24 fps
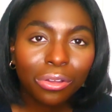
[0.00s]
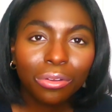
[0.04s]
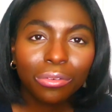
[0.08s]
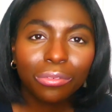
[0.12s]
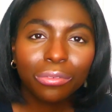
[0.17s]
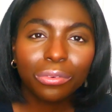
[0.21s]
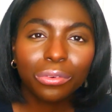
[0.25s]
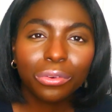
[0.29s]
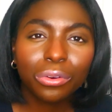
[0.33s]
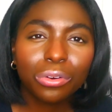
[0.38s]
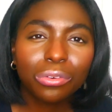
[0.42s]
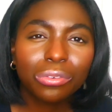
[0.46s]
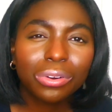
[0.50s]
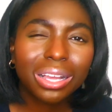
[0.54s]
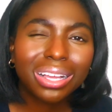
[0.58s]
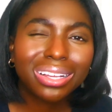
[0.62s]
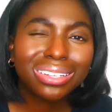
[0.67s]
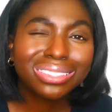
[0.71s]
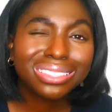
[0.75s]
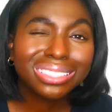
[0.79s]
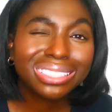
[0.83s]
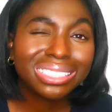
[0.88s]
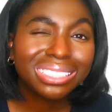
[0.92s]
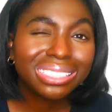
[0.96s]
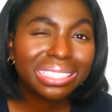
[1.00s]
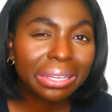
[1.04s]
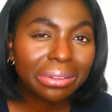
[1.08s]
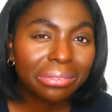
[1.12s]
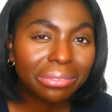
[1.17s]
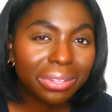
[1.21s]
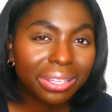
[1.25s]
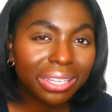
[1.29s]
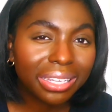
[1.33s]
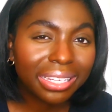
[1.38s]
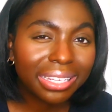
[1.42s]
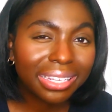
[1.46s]
for around
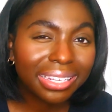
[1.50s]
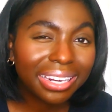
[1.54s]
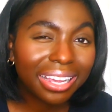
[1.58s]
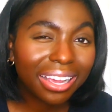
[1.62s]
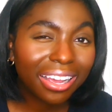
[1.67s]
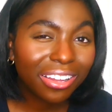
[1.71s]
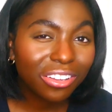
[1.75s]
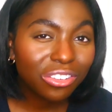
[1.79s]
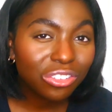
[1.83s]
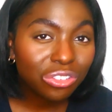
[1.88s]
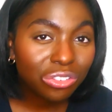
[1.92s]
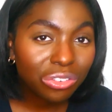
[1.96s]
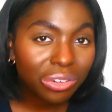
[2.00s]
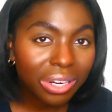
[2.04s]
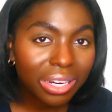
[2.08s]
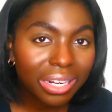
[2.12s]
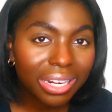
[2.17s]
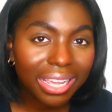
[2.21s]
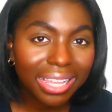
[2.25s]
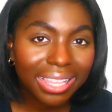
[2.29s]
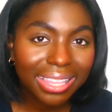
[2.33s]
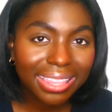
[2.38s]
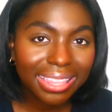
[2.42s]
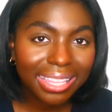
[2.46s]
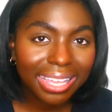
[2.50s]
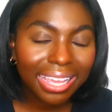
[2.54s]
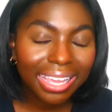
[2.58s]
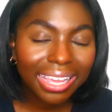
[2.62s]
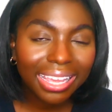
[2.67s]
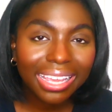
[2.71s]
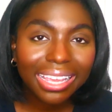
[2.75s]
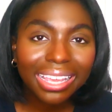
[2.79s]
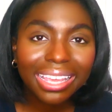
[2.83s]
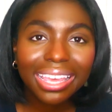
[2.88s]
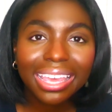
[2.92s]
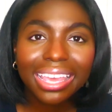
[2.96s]
700, I
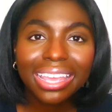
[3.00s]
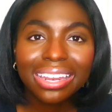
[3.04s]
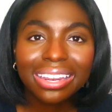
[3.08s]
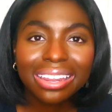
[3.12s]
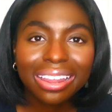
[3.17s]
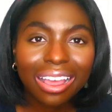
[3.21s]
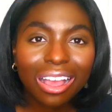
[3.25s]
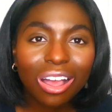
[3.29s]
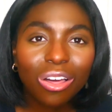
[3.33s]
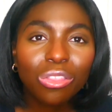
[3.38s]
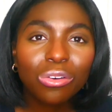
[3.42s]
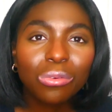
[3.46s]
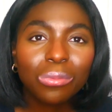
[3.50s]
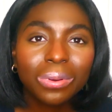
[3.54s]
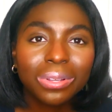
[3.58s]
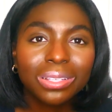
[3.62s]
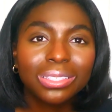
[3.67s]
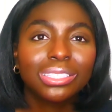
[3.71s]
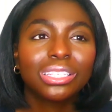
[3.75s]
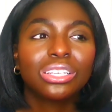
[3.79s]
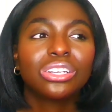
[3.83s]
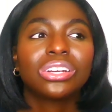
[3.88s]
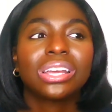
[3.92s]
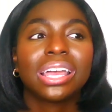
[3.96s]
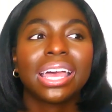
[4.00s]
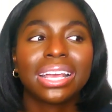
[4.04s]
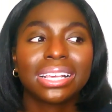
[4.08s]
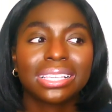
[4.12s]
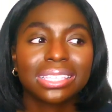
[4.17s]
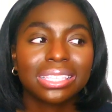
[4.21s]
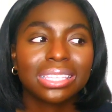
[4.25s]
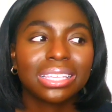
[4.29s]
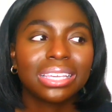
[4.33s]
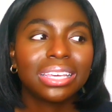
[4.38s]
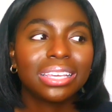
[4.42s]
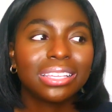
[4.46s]
think, and now the ones that are
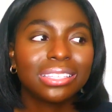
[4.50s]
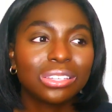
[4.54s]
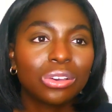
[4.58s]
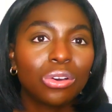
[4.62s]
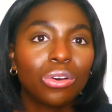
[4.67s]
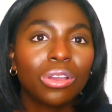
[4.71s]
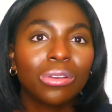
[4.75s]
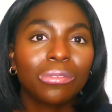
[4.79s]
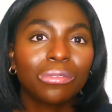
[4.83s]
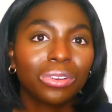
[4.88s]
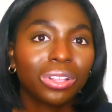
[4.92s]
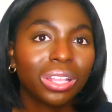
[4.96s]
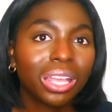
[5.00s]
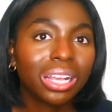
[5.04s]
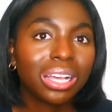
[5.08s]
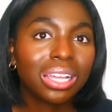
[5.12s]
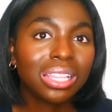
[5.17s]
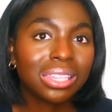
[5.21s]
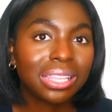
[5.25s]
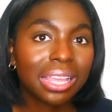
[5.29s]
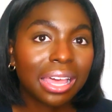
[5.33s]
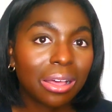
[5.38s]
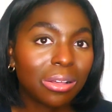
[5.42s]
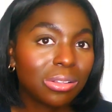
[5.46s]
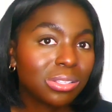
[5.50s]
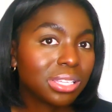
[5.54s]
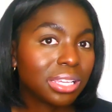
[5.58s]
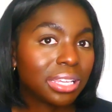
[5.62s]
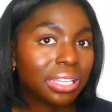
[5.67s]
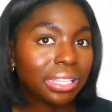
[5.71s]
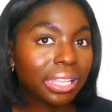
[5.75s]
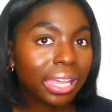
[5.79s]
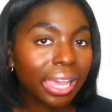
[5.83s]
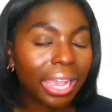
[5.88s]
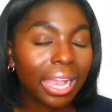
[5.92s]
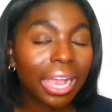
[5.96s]
excellent is going for like
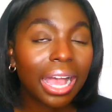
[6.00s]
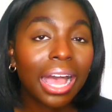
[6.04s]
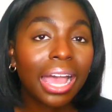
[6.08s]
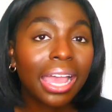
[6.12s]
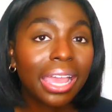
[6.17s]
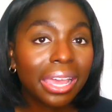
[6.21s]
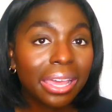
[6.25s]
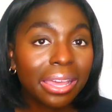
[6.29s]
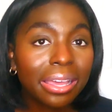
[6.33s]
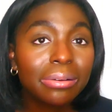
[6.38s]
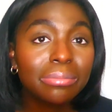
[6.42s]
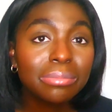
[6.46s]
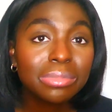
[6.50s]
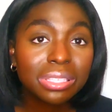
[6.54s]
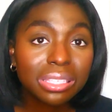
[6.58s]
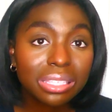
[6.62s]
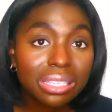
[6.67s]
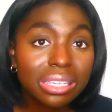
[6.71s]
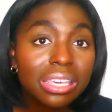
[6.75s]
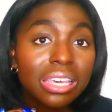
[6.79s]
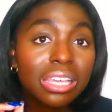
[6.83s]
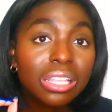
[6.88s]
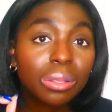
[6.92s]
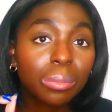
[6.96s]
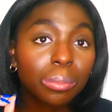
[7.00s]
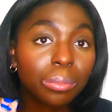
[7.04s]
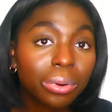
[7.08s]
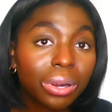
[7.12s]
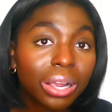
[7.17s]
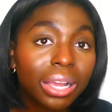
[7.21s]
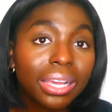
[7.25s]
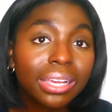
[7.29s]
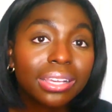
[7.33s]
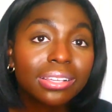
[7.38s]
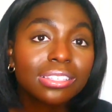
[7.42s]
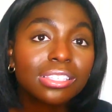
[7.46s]
1,000. Like, I am seeing the
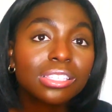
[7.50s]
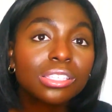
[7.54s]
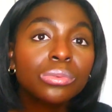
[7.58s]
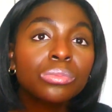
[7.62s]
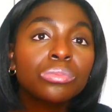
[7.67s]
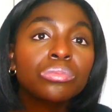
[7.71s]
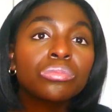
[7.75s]
price